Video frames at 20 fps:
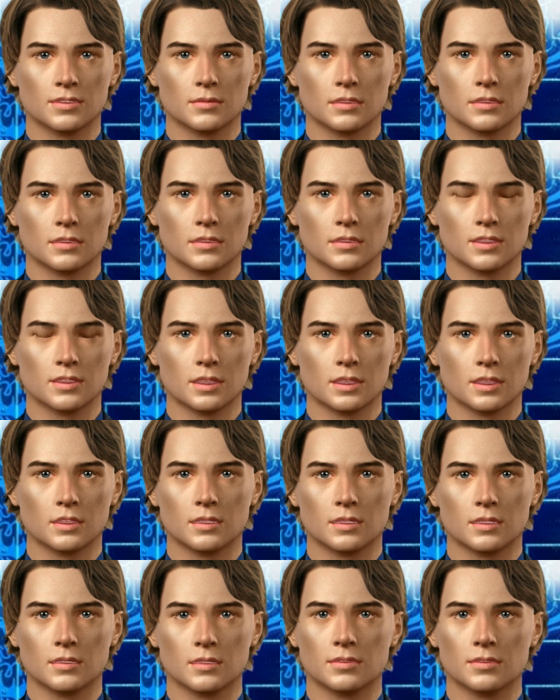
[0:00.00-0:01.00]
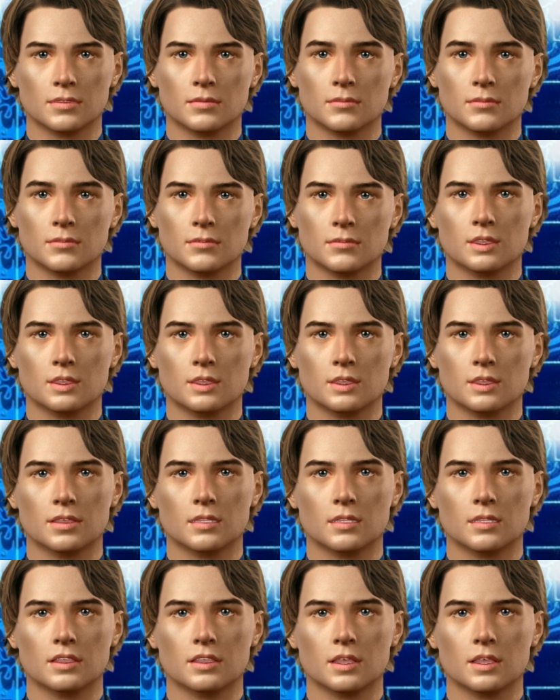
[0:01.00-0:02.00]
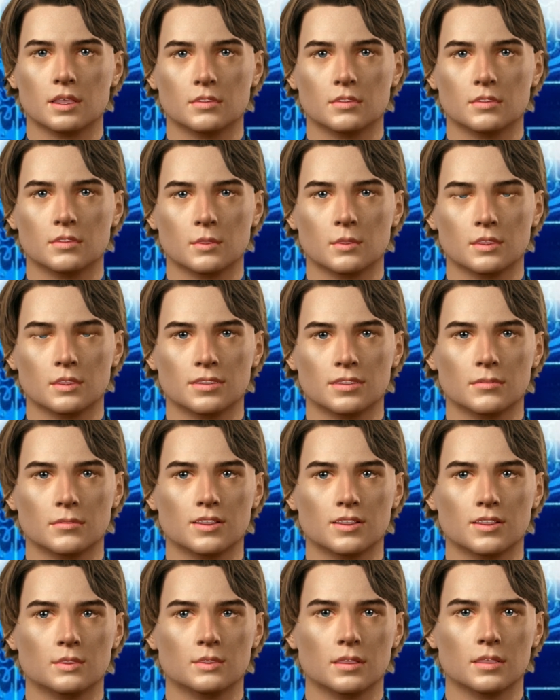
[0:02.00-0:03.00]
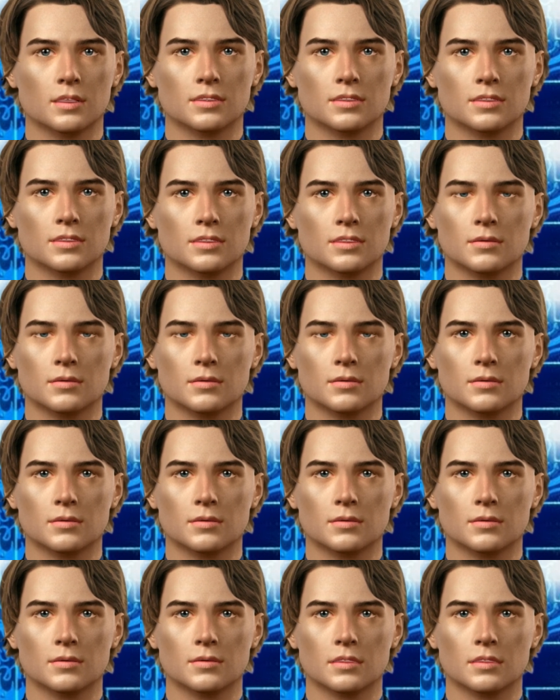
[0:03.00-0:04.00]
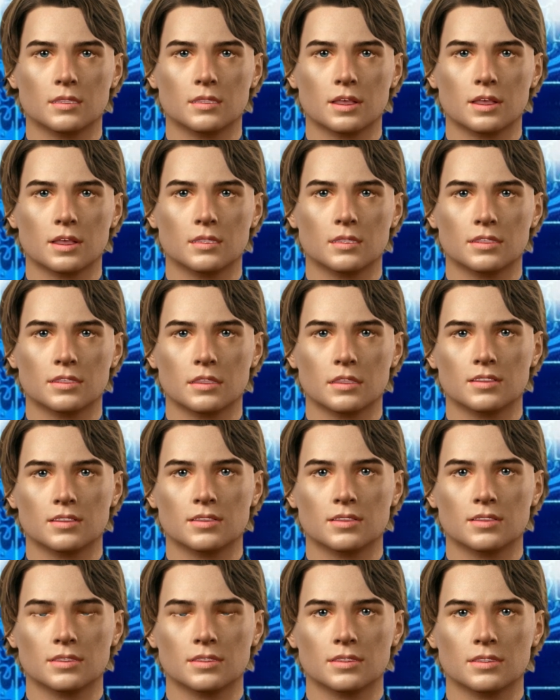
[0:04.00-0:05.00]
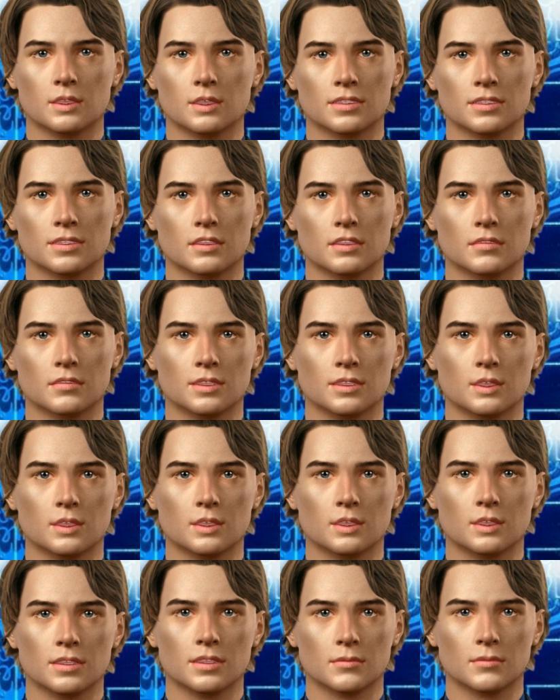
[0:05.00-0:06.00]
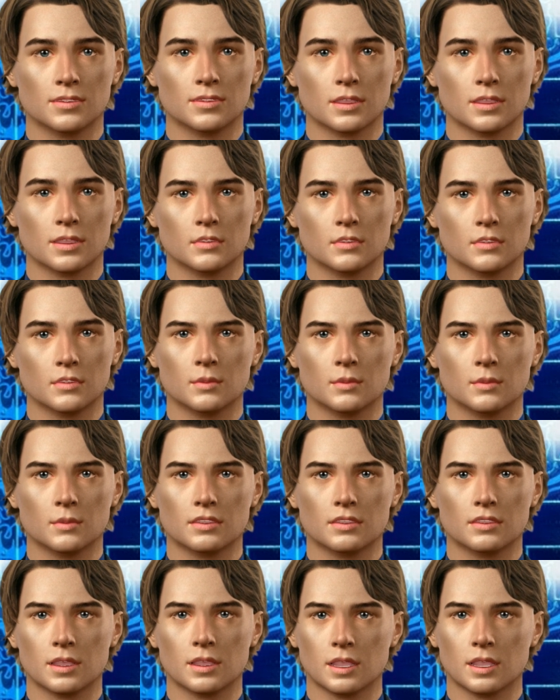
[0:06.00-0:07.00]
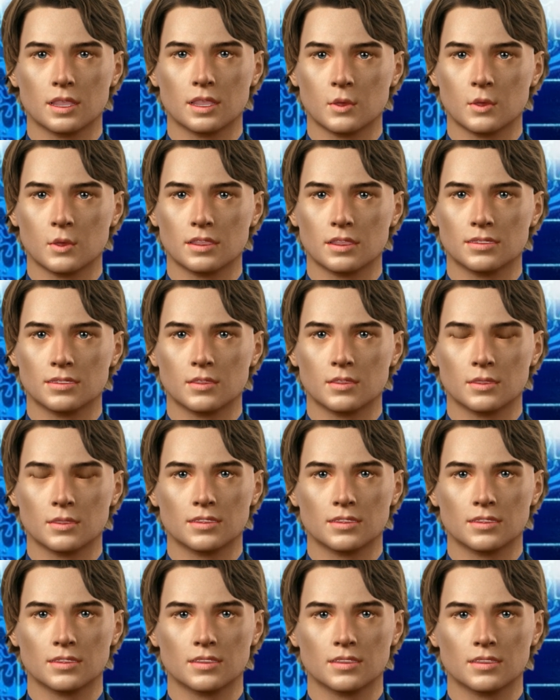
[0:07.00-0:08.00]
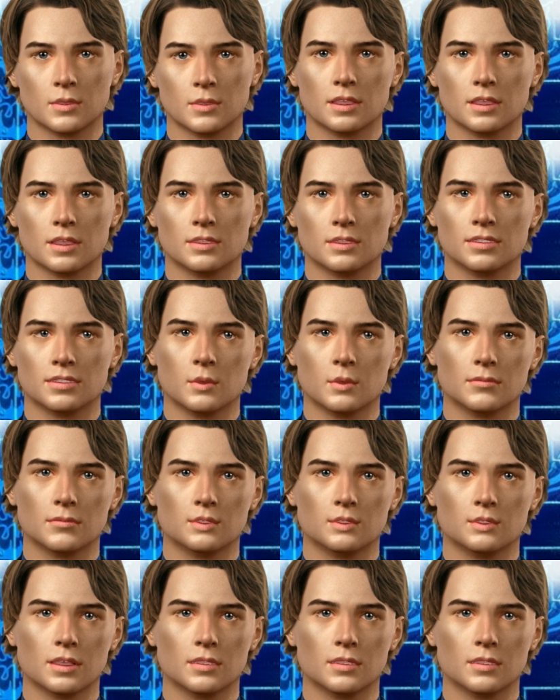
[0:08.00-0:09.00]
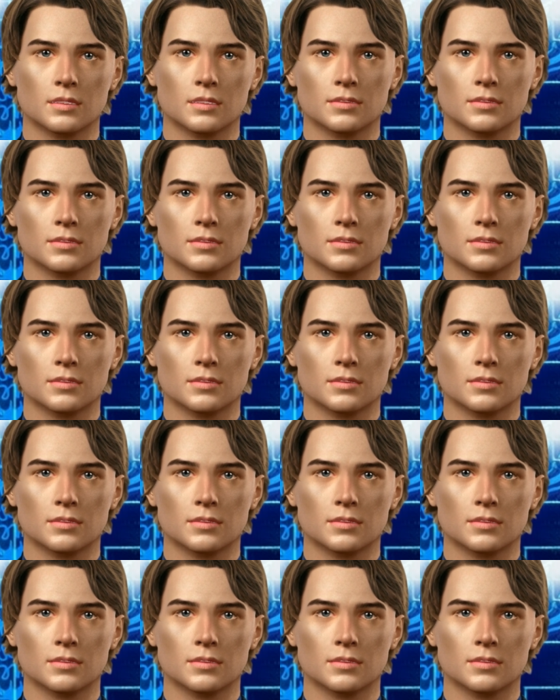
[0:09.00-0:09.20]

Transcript: engaging, and personalized user experience. Enhance any customer self-service application with high-quality audio tailored to your brand.